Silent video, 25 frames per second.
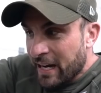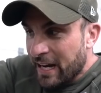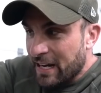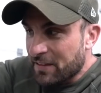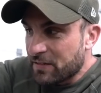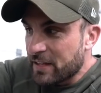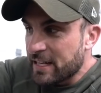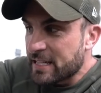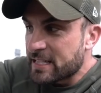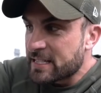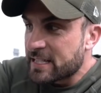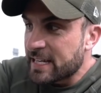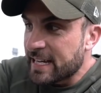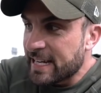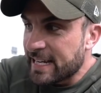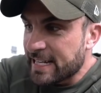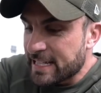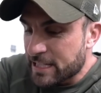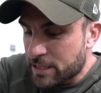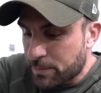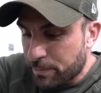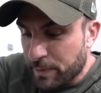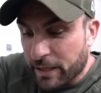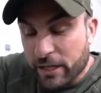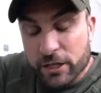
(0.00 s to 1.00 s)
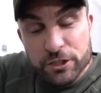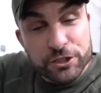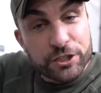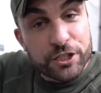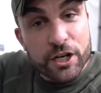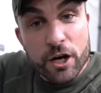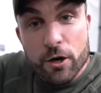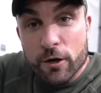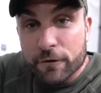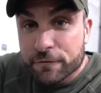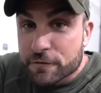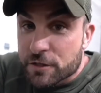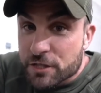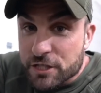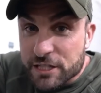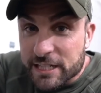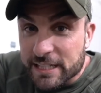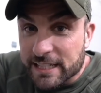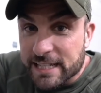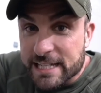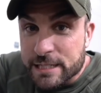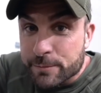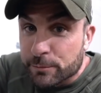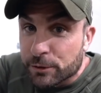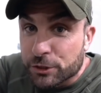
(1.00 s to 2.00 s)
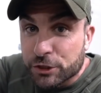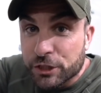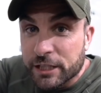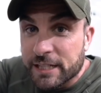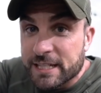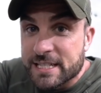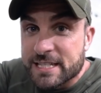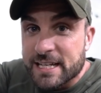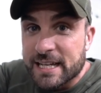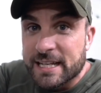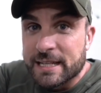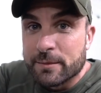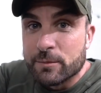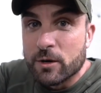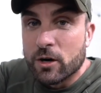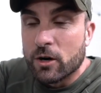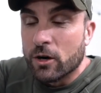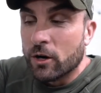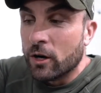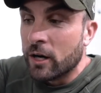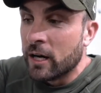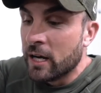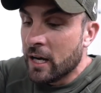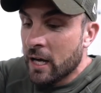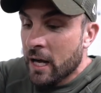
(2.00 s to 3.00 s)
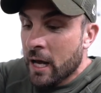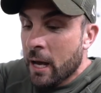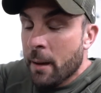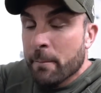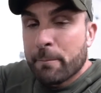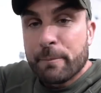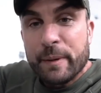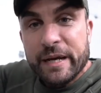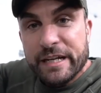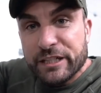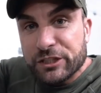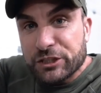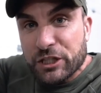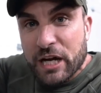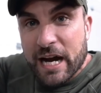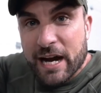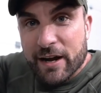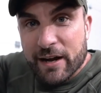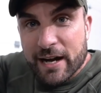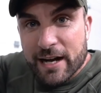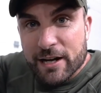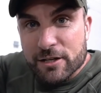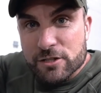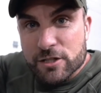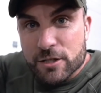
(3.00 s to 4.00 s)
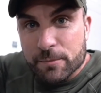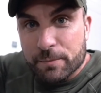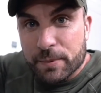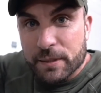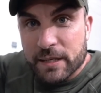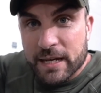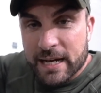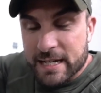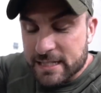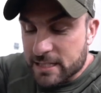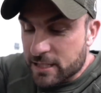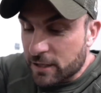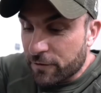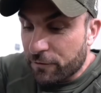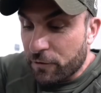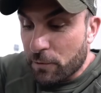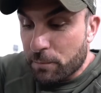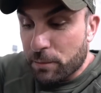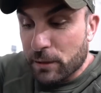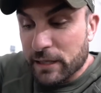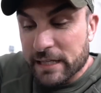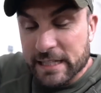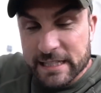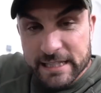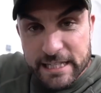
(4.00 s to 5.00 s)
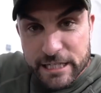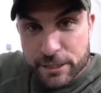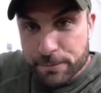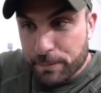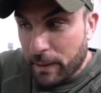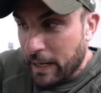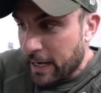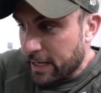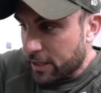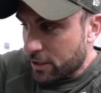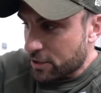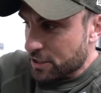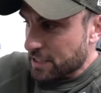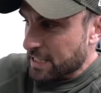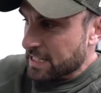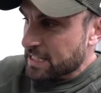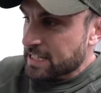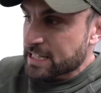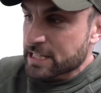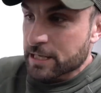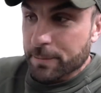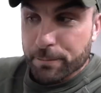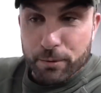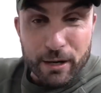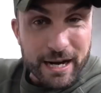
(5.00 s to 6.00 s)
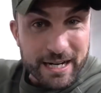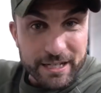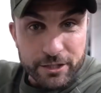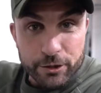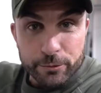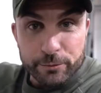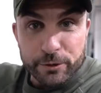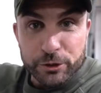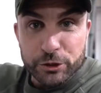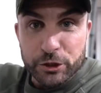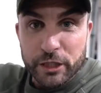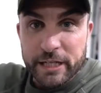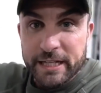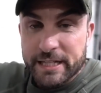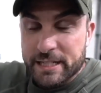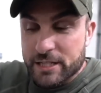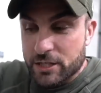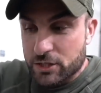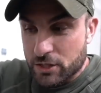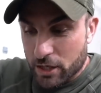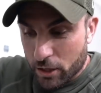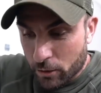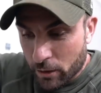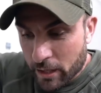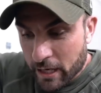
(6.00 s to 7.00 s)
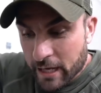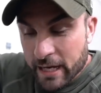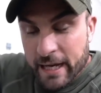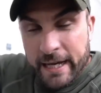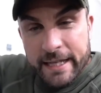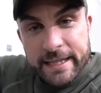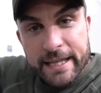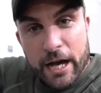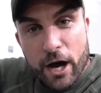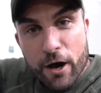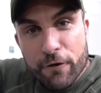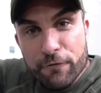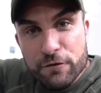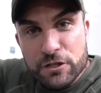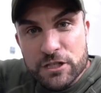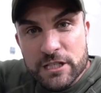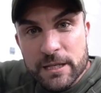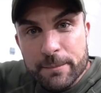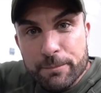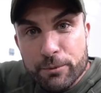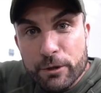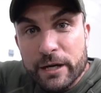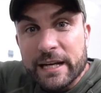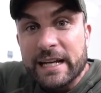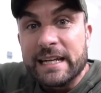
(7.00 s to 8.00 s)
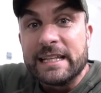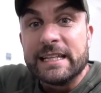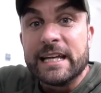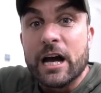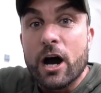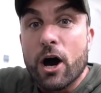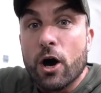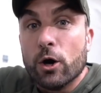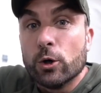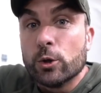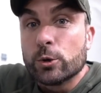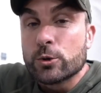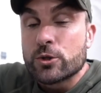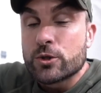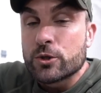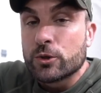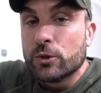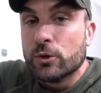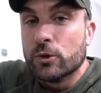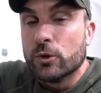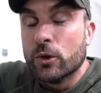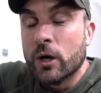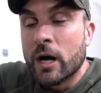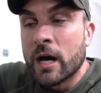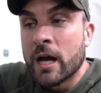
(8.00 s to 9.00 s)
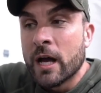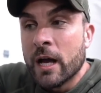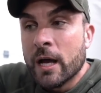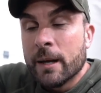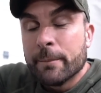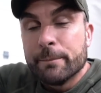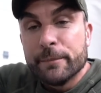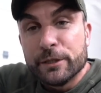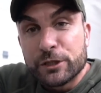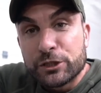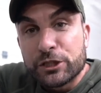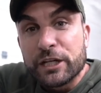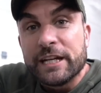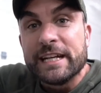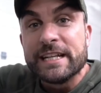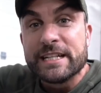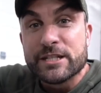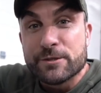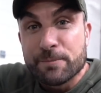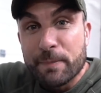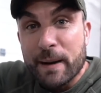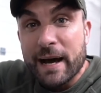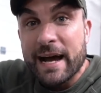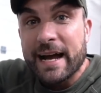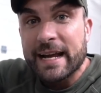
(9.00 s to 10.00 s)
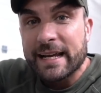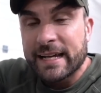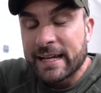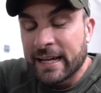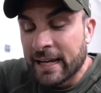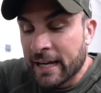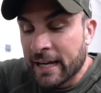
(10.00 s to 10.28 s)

And this is because you don't often see these machines anymore. Big shout out to Panatta for bringing this back, because this is a brand new machine. So they're obviously bringing the old school machines back.